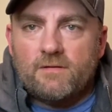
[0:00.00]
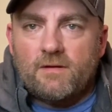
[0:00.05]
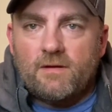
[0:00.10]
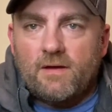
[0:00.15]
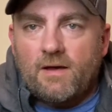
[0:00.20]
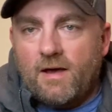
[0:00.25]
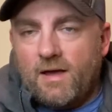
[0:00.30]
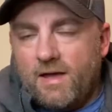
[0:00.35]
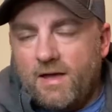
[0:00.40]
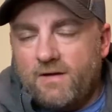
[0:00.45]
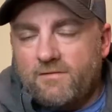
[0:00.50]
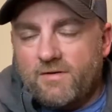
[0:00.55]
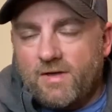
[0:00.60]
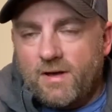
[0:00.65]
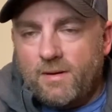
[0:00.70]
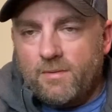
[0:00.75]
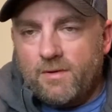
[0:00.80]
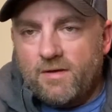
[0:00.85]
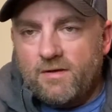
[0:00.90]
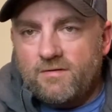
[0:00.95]
I have
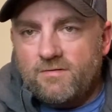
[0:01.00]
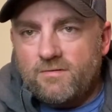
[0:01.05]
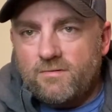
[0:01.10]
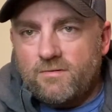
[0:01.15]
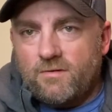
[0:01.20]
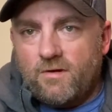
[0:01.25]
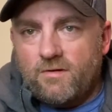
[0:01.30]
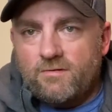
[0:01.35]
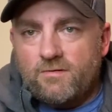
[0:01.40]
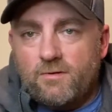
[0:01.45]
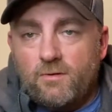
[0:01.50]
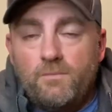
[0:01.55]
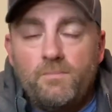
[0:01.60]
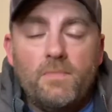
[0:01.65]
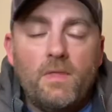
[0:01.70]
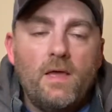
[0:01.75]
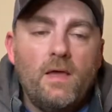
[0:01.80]
comic issues also.